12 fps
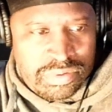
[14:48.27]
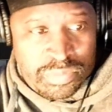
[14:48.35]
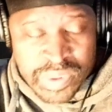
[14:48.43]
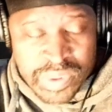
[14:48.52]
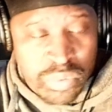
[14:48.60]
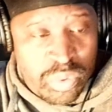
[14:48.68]

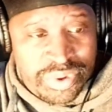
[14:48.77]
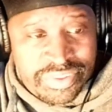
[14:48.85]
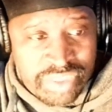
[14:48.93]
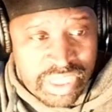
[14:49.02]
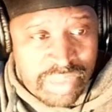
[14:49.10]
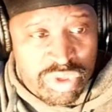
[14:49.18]
Do people want
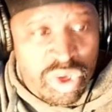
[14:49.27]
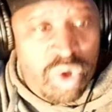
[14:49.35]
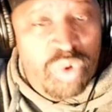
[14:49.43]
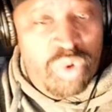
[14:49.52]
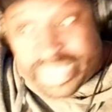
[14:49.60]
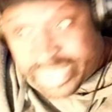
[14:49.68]
to see him
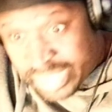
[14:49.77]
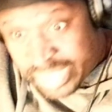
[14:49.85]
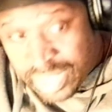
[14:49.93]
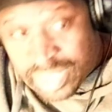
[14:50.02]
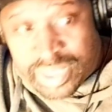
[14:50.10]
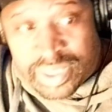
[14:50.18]
choke?
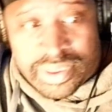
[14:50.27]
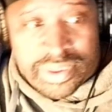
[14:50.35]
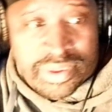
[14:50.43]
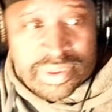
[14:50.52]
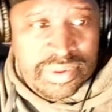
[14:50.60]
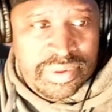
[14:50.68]
Yeah.
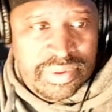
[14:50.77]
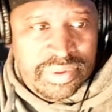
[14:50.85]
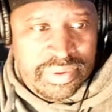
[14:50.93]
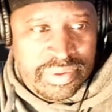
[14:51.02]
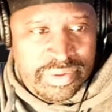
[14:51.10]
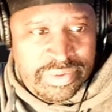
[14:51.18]

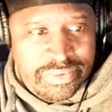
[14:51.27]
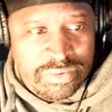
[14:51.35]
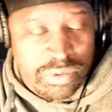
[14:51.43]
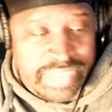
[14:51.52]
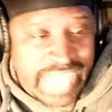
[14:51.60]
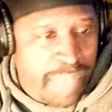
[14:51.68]

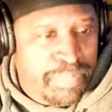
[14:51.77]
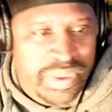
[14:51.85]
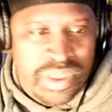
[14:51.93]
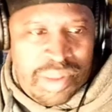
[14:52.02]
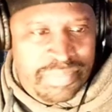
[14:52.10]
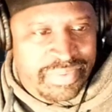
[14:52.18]
So that
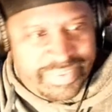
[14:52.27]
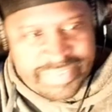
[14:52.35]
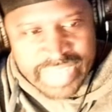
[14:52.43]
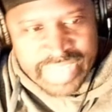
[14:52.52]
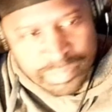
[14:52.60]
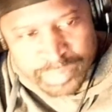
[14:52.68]
becomes a
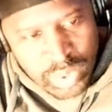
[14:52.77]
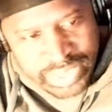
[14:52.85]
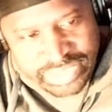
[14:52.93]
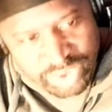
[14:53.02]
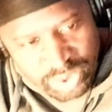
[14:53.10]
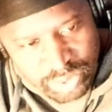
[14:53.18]
selling
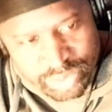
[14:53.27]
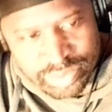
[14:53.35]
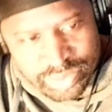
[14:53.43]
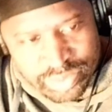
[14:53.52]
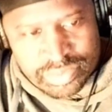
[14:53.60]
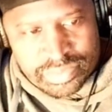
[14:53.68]
point too.
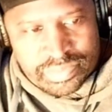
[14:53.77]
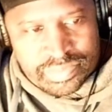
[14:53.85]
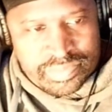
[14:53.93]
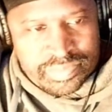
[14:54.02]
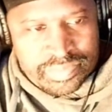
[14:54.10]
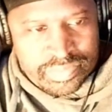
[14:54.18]

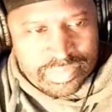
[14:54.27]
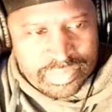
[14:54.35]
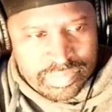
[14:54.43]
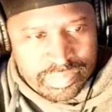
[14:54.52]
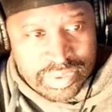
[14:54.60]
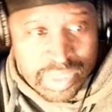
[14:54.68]

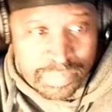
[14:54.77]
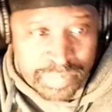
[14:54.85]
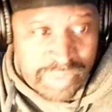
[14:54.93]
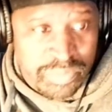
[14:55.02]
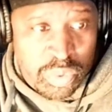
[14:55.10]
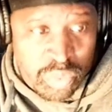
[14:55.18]
Because
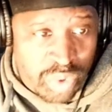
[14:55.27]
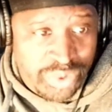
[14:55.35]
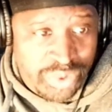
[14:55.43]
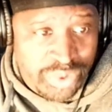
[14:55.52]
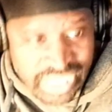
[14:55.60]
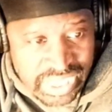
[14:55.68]
people
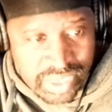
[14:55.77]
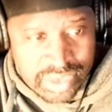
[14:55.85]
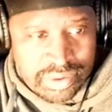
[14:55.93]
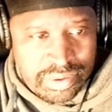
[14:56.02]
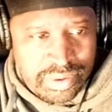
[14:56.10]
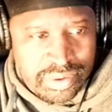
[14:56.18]
want to see it.